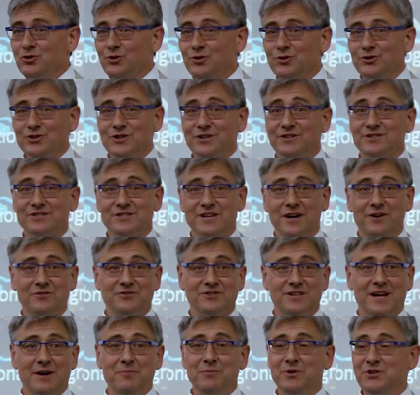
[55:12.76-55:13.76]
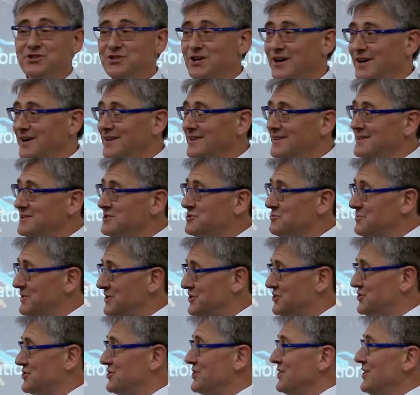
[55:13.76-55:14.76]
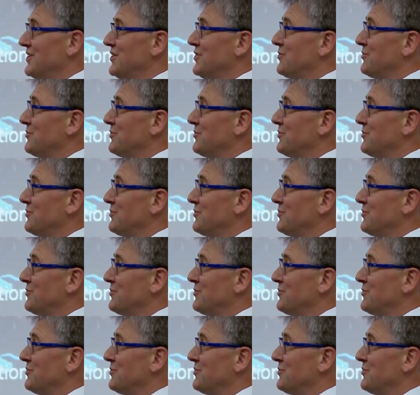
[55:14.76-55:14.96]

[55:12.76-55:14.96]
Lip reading: Georgia and South Sandwich Islands, which